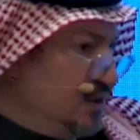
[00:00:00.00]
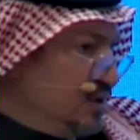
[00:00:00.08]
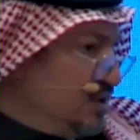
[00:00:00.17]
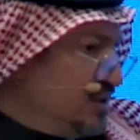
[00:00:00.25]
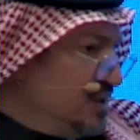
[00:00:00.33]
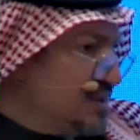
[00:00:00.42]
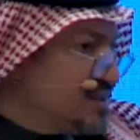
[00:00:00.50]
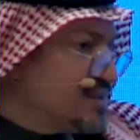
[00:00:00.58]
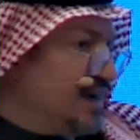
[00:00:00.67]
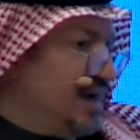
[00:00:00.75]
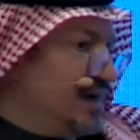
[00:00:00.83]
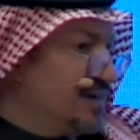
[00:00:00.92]
These
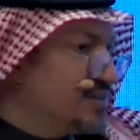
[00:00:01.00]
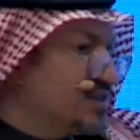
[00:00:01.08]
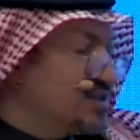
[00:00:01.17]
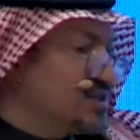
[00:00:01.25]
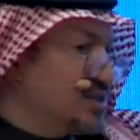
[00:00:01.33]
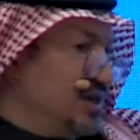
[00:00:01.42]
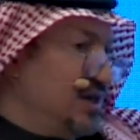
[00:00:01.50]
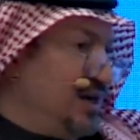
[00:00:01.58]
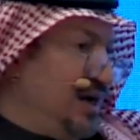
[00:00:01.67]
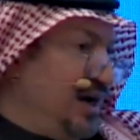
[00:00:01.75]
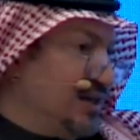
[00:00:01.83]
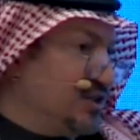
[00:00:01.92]
sites
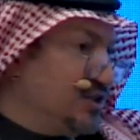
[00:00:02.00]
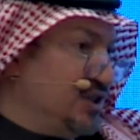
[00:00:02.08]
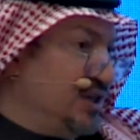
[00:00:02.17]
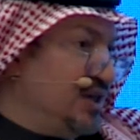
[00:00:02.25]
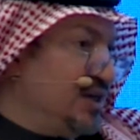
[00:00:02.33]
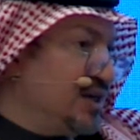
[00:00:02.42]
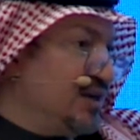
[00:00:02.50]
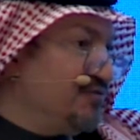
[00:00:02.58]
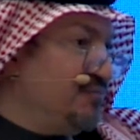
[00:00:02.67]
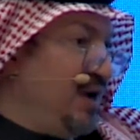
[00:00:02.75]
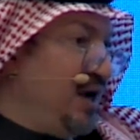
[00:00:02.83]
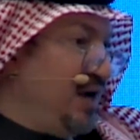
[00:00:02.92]
actually give
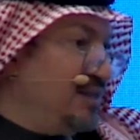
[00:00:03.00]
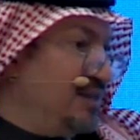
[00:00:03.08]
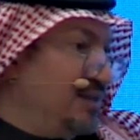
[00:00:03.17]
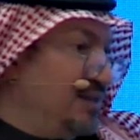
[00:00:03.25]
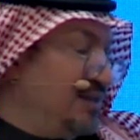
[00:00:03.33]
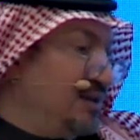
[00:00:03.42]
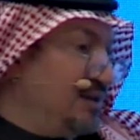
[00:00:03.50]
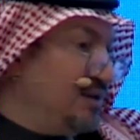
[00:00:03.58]
Ma'aden